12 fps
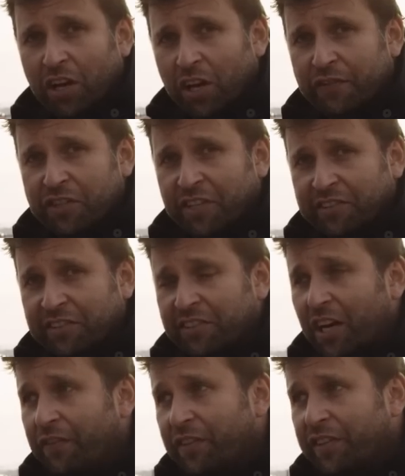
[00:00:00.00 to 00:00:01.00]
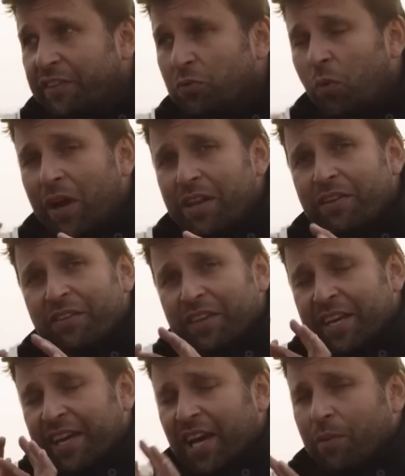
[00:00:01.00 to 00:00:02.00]
I've just discovered is when
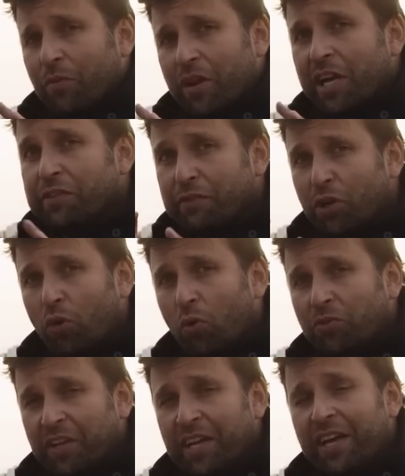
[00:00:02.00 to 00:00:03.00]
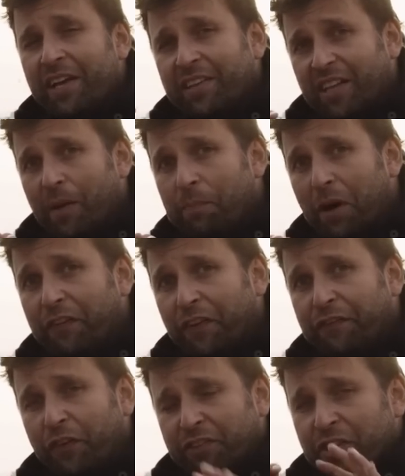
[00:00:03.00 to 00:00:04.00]
the camera is recording that buffered
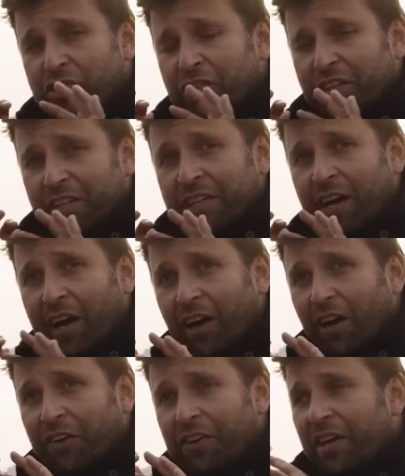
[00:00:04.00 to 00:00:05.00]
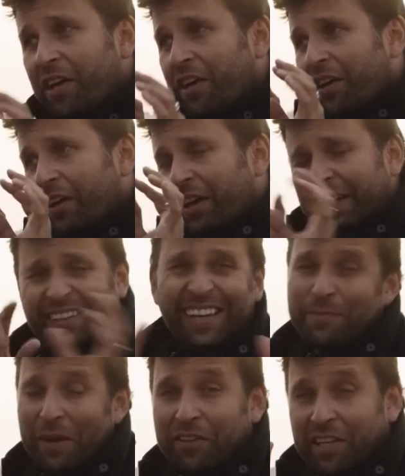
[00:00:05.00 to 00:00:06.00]
footage to the card, it takes
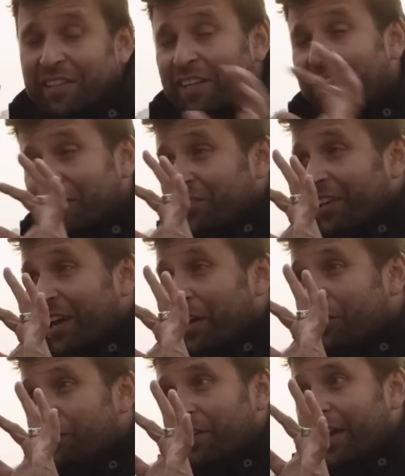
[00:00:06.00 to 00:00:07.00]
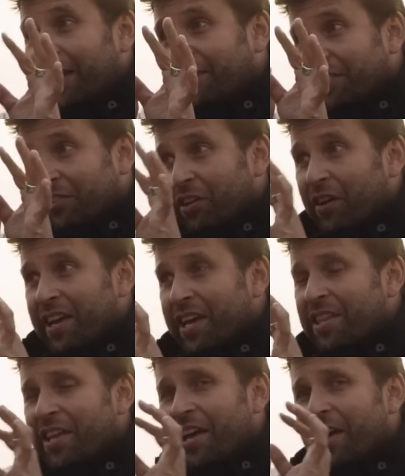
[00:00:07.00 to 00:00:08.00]
about 30 seconds, and as it's going
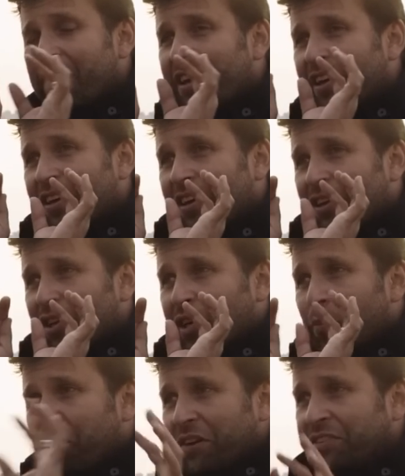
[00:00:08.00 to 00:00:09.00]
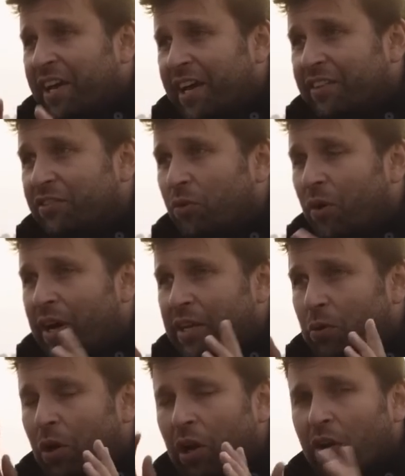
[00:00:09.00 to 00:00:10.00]
in there, you can press cancel and it
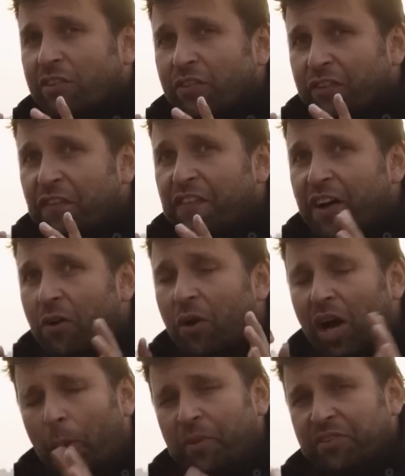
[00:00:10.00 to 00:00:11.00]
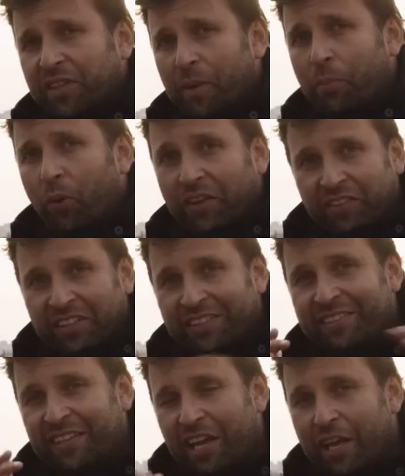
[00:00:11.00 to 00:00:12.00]
will close off the file up until that point and
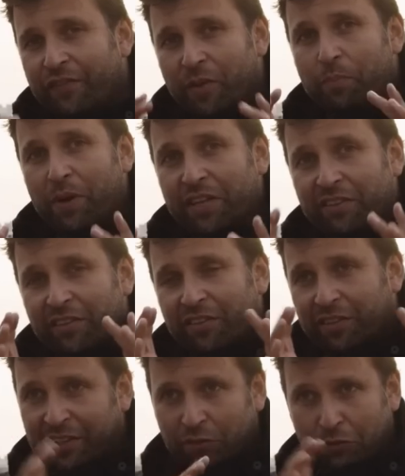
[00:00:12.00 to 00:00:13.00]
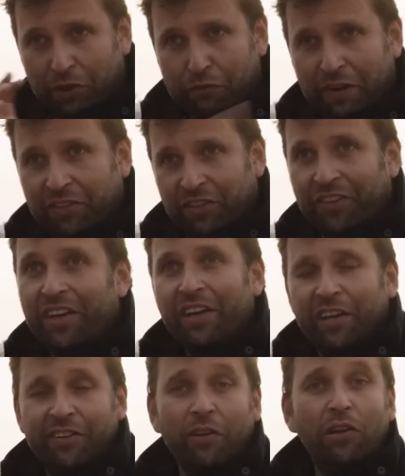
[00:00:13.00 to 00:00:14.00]
save the bit that it's already written.
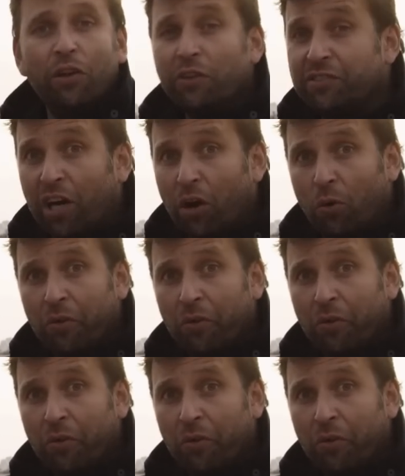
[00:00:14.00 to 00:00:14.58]
You don't lose the whole